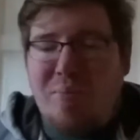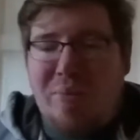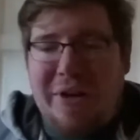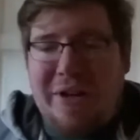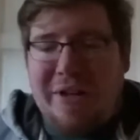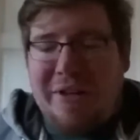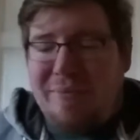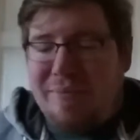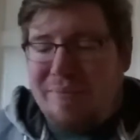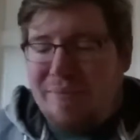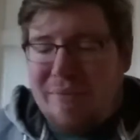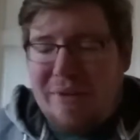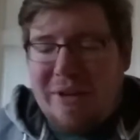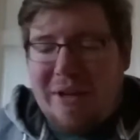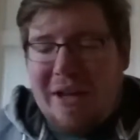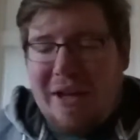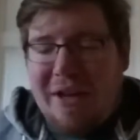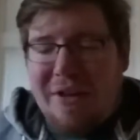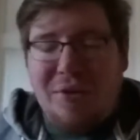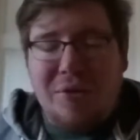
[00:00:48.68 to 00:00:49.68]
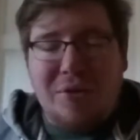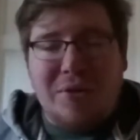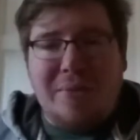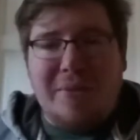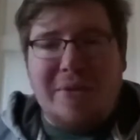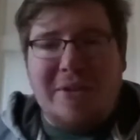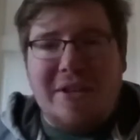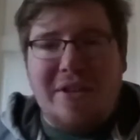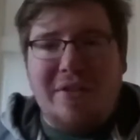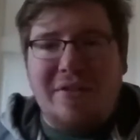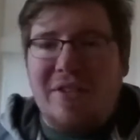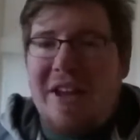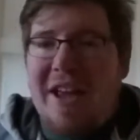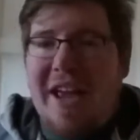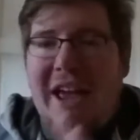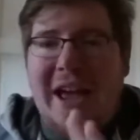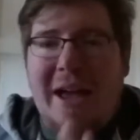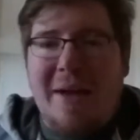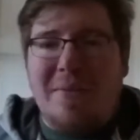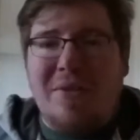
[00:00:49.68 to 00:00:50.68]
brilliant. I thought to myself,
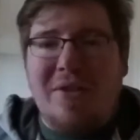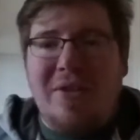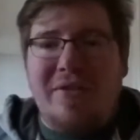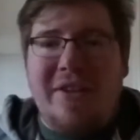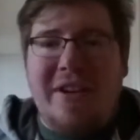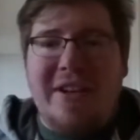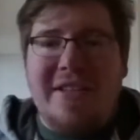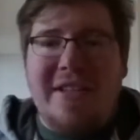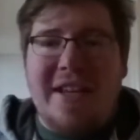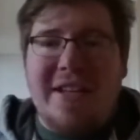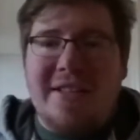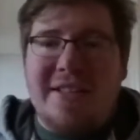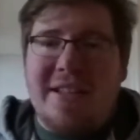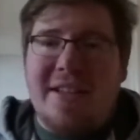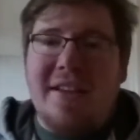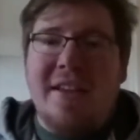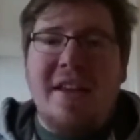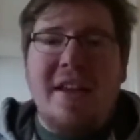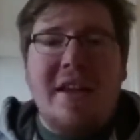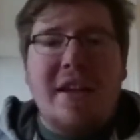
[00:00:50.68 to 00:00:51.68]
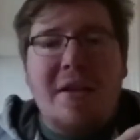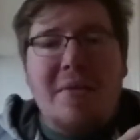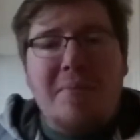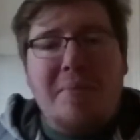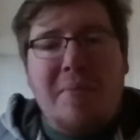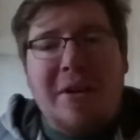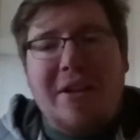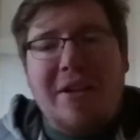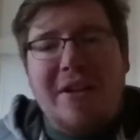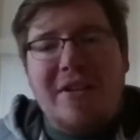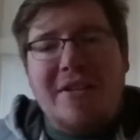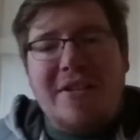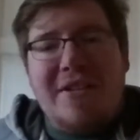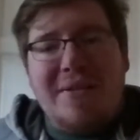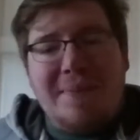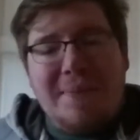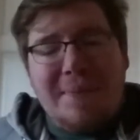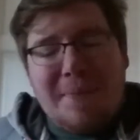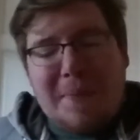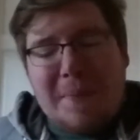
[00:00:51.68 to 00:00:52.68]
absolutely fantastic.
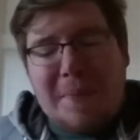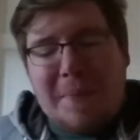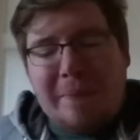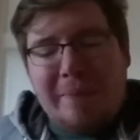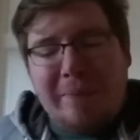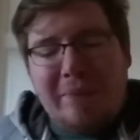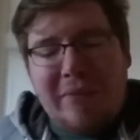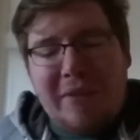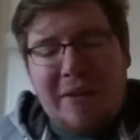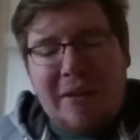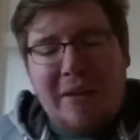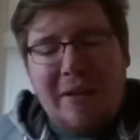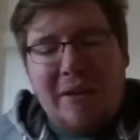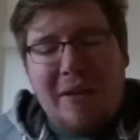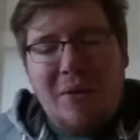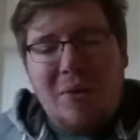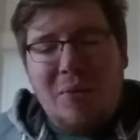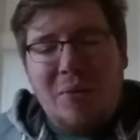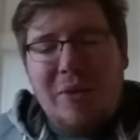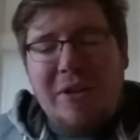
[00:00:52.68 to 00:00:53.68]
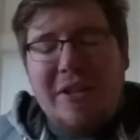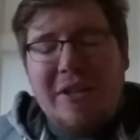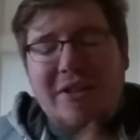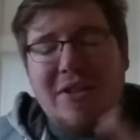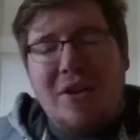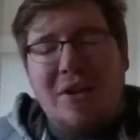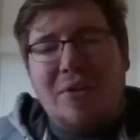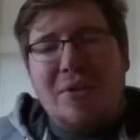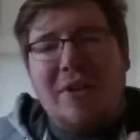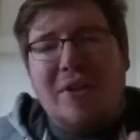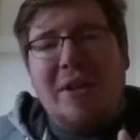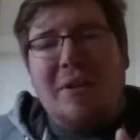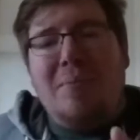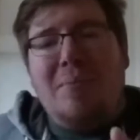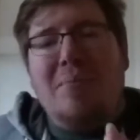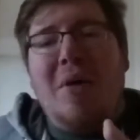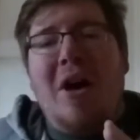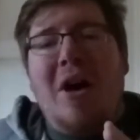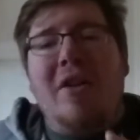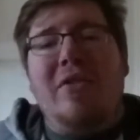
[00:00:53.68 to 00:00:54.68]
Because with this whole
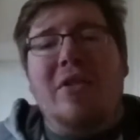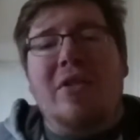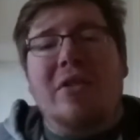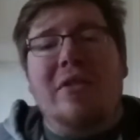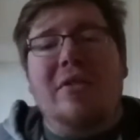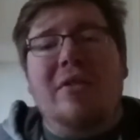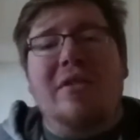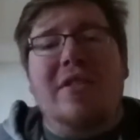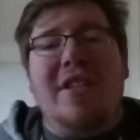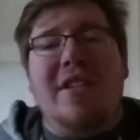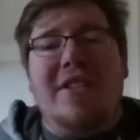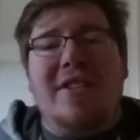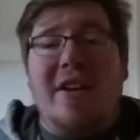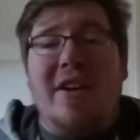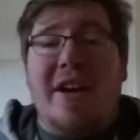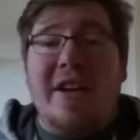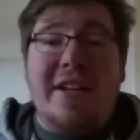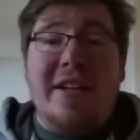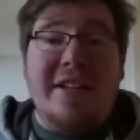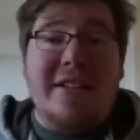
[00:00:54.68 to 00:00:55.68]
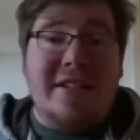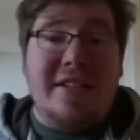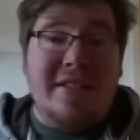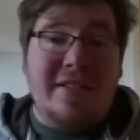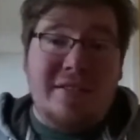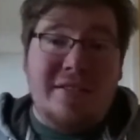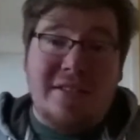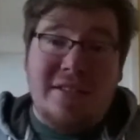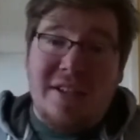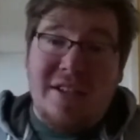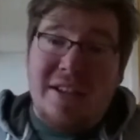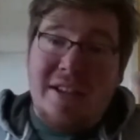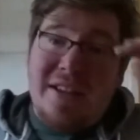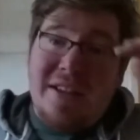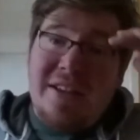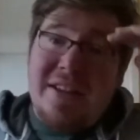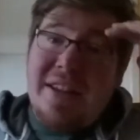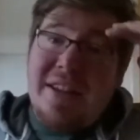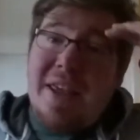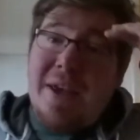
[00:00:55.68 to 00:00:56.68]
thing, Marvel decided
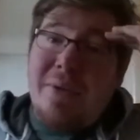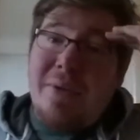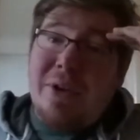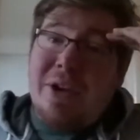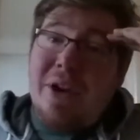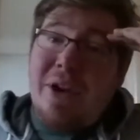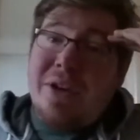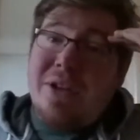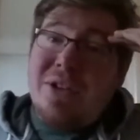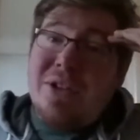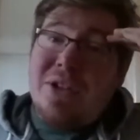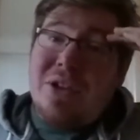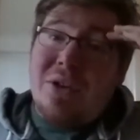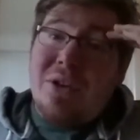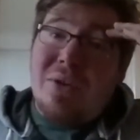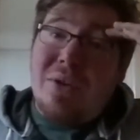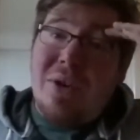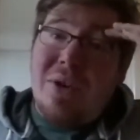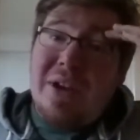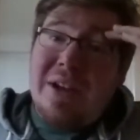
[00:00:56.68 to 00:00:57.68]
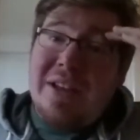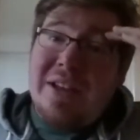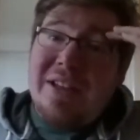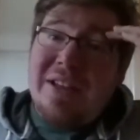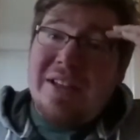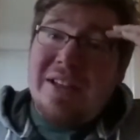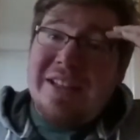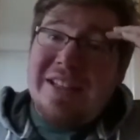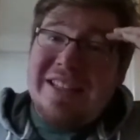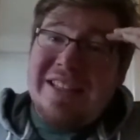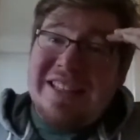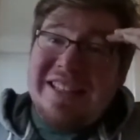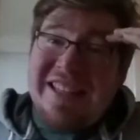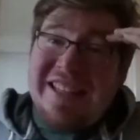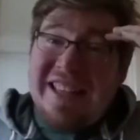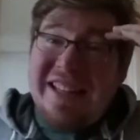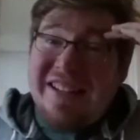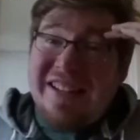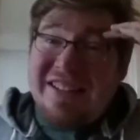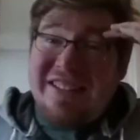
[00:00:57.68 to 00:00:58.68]
they were going to
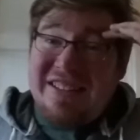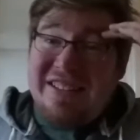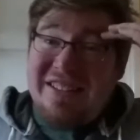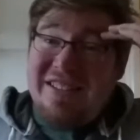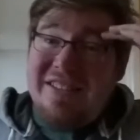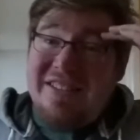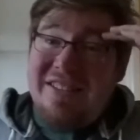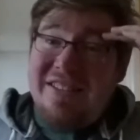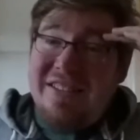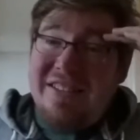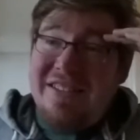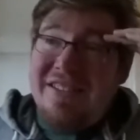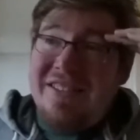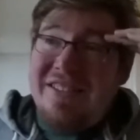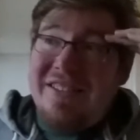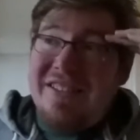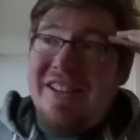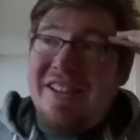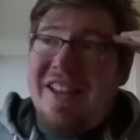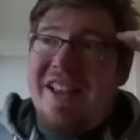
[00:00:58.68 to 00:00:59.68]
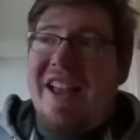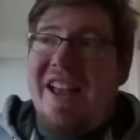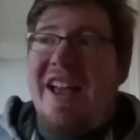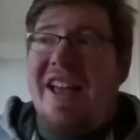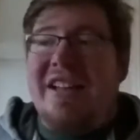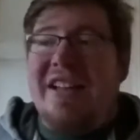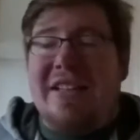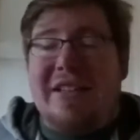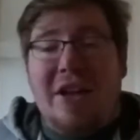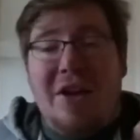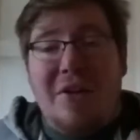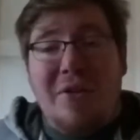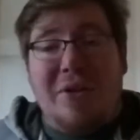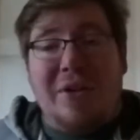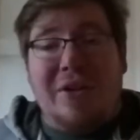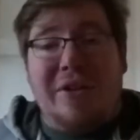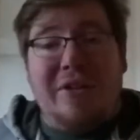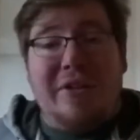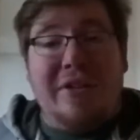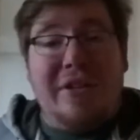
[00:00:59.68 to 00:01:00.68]
kill
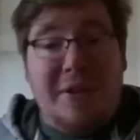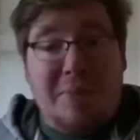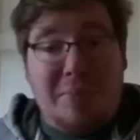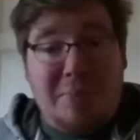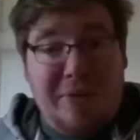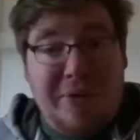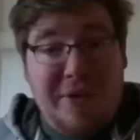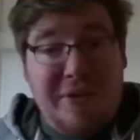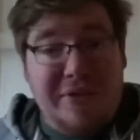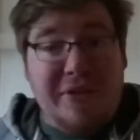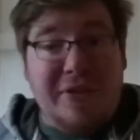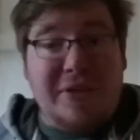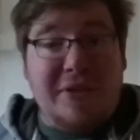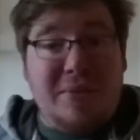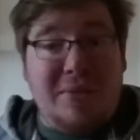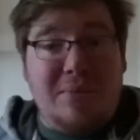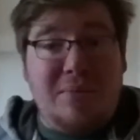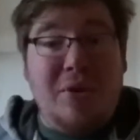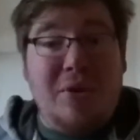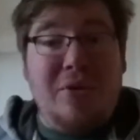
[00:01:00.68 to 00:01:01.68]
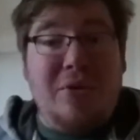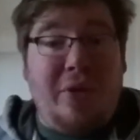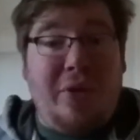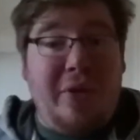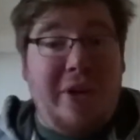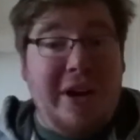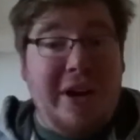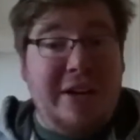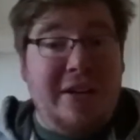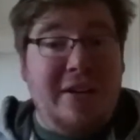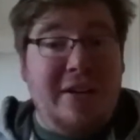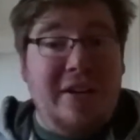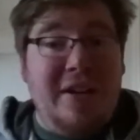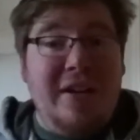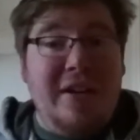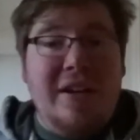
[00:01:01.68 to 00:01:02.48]
Logan, the previous Wolverine,